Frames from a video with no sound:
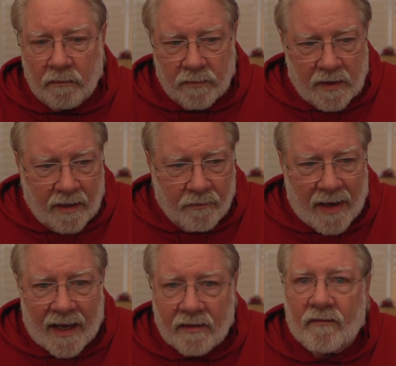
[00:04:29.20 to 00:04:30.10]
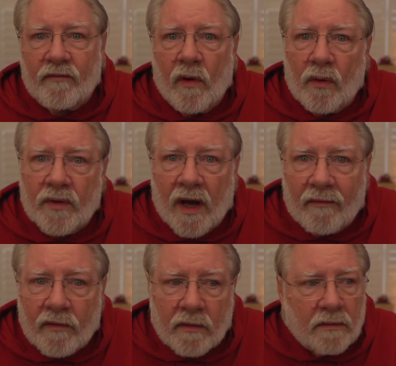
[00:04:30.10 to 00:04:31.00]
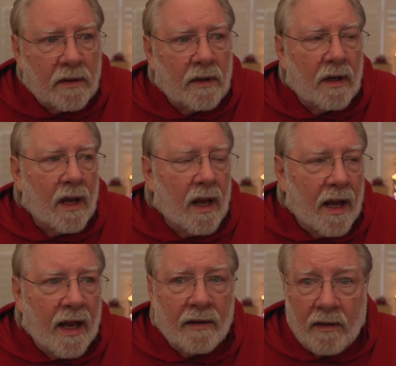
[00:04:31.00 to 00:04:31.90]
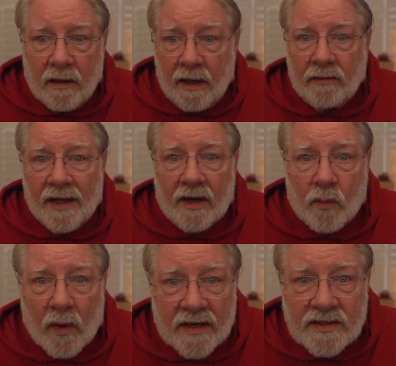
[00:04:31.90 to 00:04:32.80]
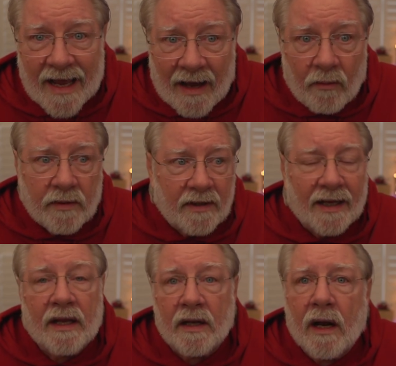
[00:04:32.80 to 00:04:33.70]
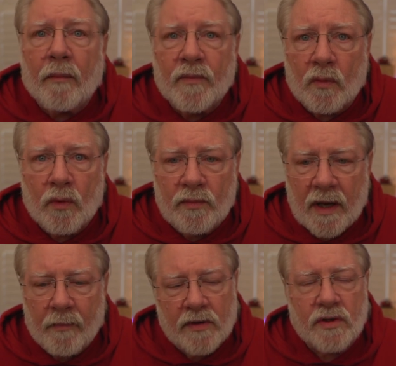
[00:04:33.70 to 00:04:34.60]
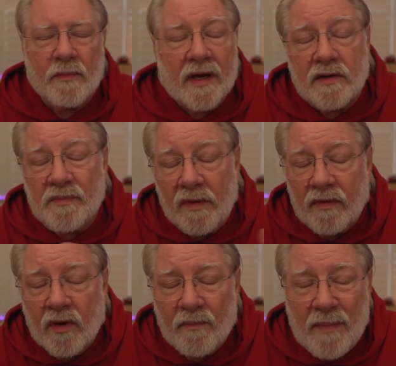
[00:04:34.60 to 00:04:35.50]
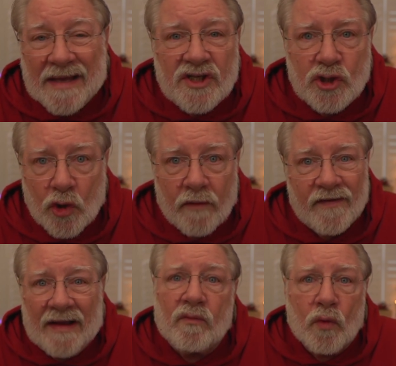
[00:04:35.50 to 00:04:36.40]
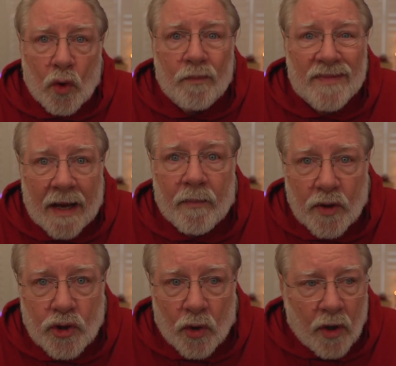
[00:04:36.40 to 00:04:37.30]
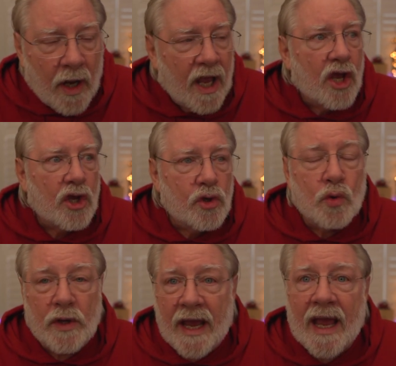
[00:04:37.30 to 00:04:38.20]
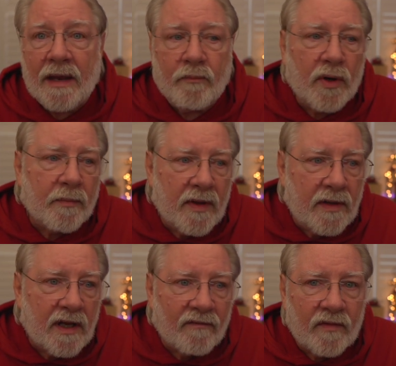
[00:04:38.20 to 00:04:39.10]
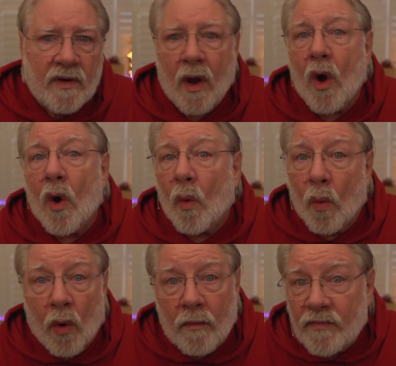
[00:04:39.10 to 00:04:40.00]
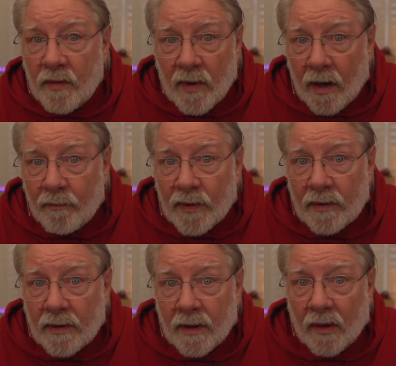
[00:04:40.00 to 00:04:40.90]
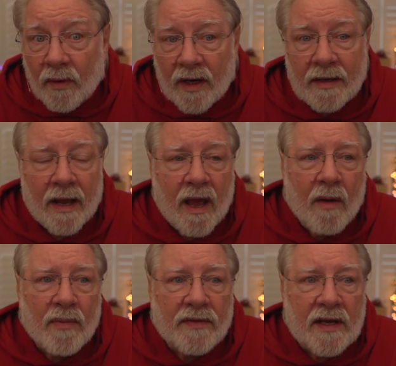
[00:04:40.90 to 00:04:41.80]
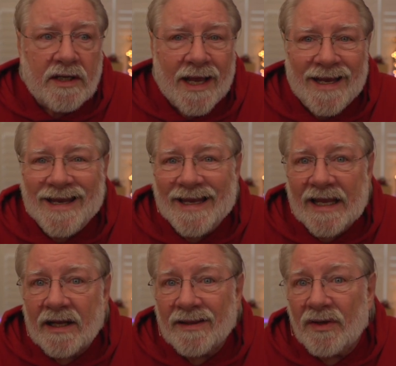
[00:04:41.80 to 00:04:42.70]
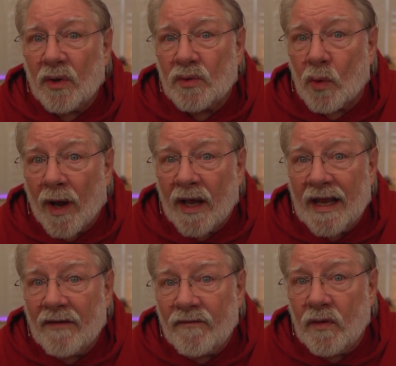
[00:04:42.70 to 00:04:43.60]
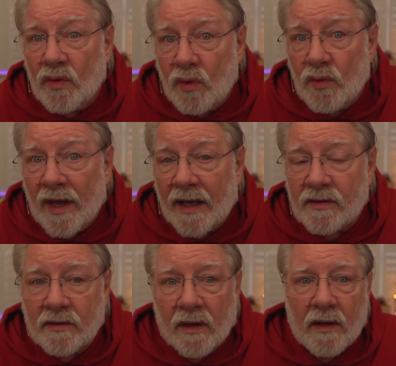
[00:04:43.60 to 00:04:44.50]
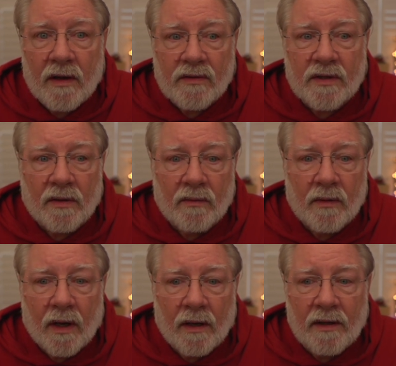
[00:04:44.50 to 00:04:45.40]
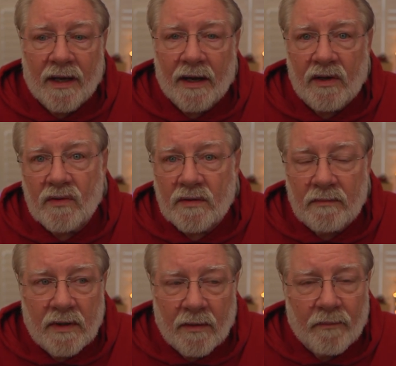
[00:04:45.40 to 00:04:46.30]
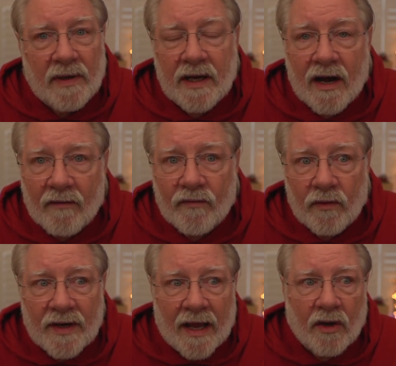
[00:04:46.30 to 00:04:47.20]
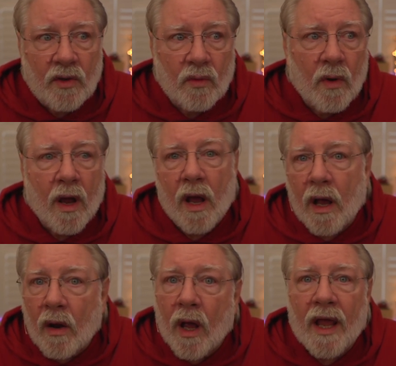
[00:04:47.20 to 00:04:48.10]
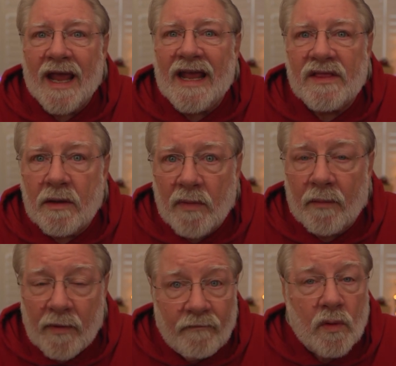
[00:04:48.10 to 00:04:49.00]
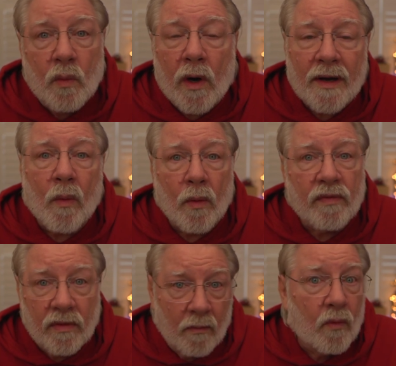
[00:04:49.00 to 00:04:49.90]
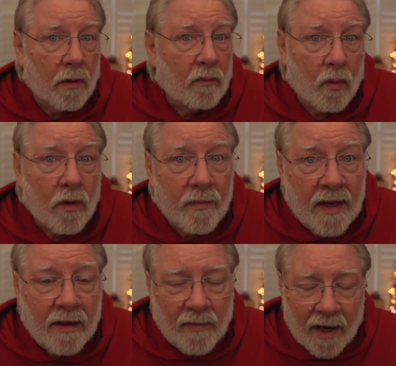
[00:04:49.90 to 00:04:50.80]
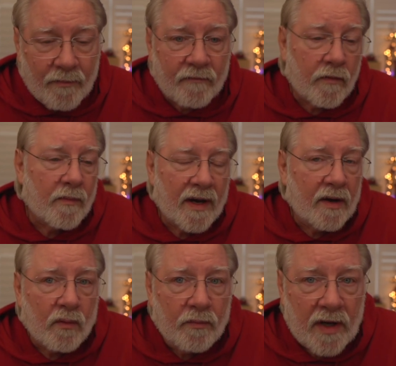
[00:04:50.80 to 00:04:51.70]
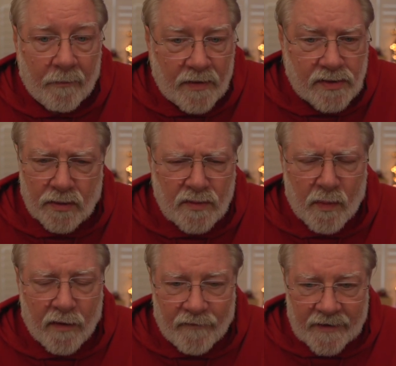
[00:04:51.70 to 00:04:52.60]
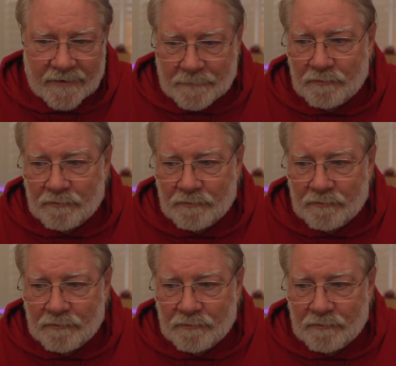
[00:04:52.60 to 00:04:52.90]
take back the foiled cover and let it rest out to get it up to room temperature because they're best served at room temperature. You can put them in the oven, warm them up, all right, but they tend to get a little dry if you do that. So you got to use, be careful in how you heat them up if you want warm ham. I prefer mine at room temperature. It's perfect.